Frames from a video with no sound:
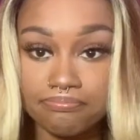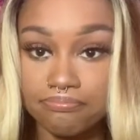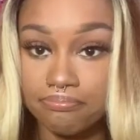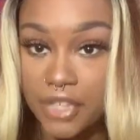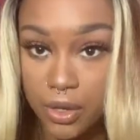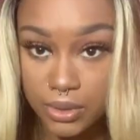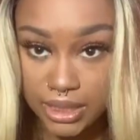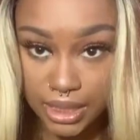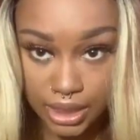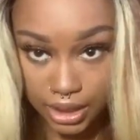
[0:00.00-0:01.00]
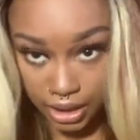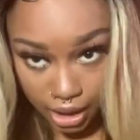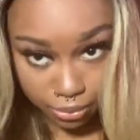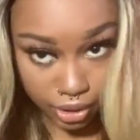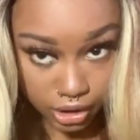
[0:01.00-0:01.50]
And that was it. And I
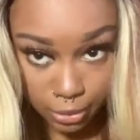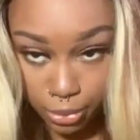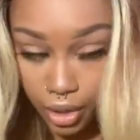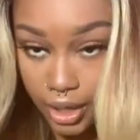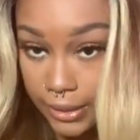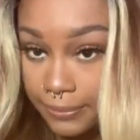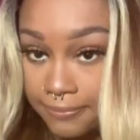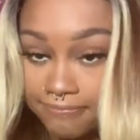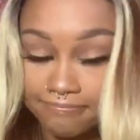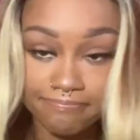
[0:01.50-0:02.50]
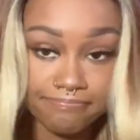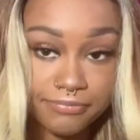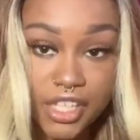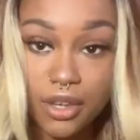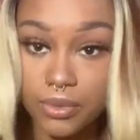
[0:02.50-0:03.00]
plucked the part.
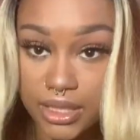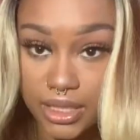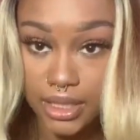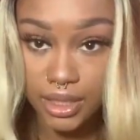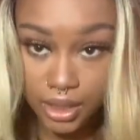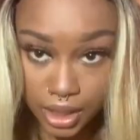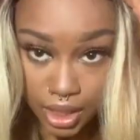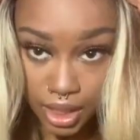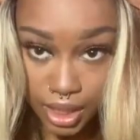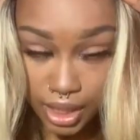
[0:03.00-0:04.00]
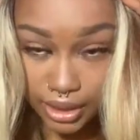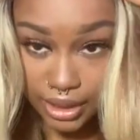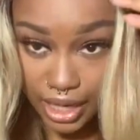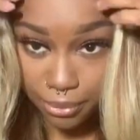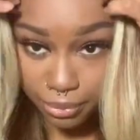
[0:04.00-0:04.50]
That was it. Did
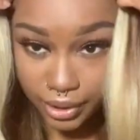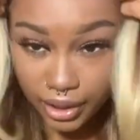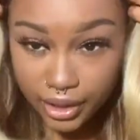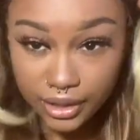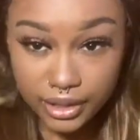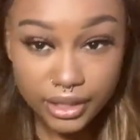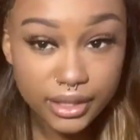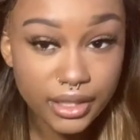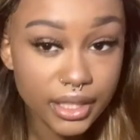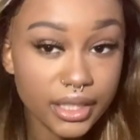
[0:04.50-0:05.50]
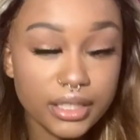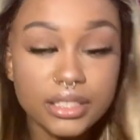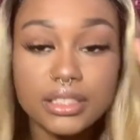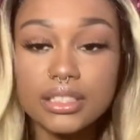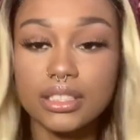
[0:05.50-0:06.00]
not pluck
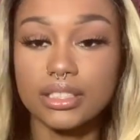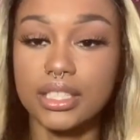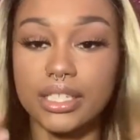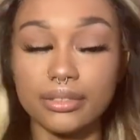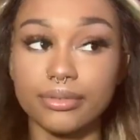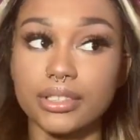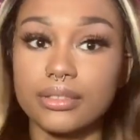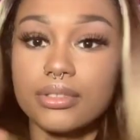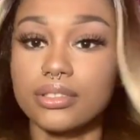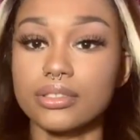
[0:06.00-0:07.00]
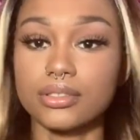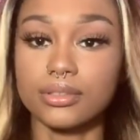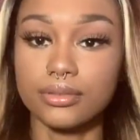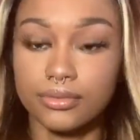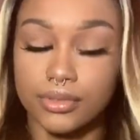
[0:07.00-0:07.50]
this because I didn't really want to.